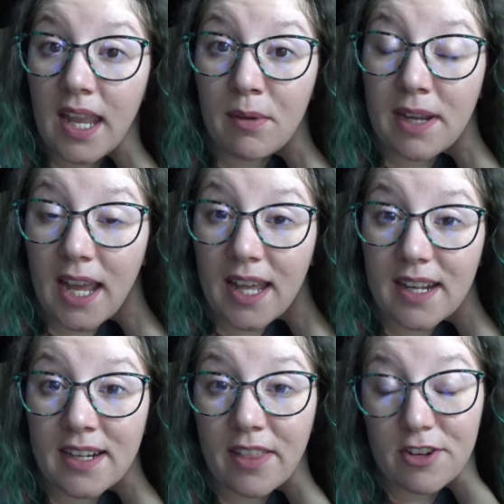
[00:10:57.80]
And we had
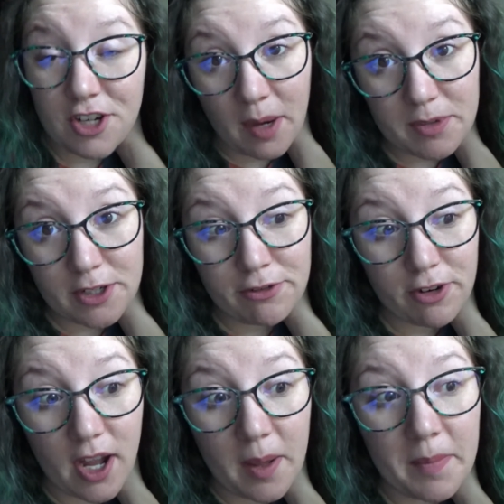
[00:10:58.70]
another chapter
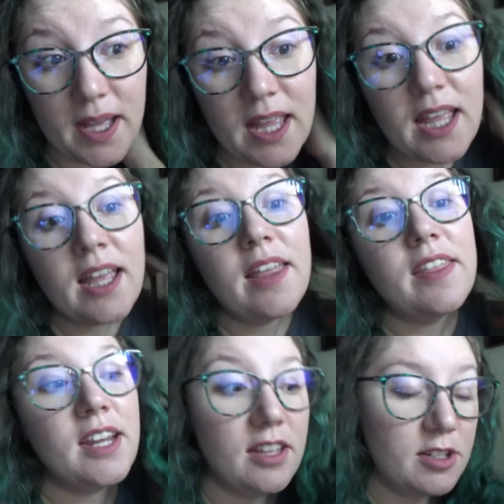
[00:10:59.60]
from
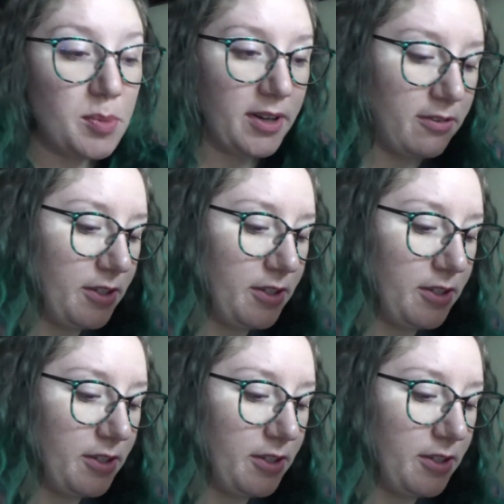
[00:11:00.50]
the killer's point of